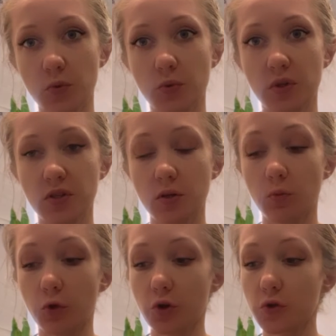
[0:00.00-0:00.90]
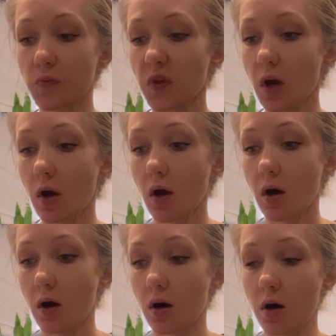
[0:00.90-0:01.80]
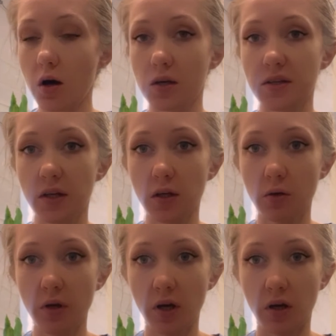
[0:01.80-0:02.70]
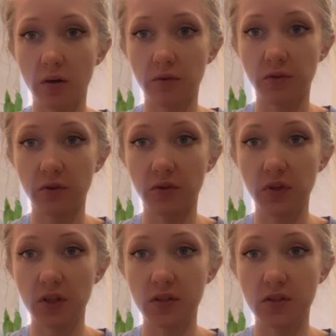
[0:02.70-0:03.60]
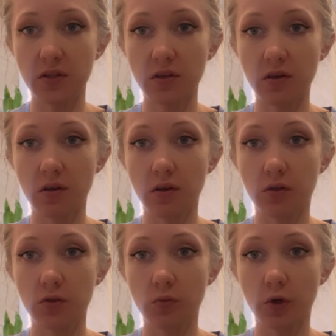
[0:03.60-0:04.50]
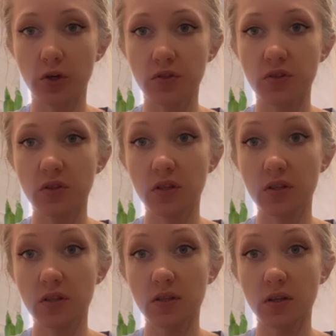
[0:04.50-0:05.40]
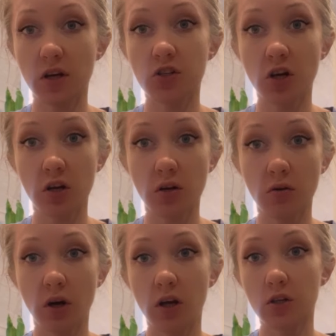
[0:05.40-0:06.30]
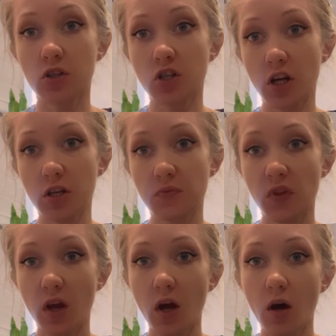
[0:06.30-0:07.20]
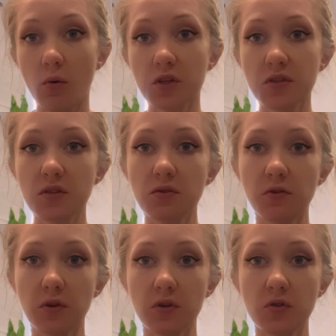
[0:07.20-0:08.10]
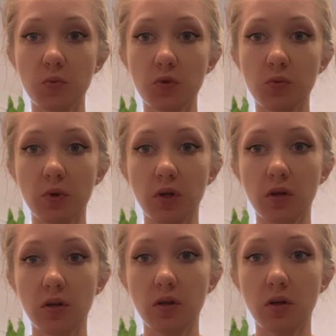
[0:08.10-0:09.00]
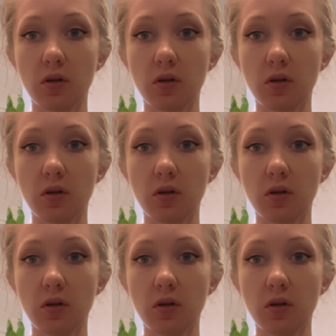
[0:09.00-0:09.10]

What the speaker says: between some words. Here we have these two words. It's a shadow and shade. What is the difference between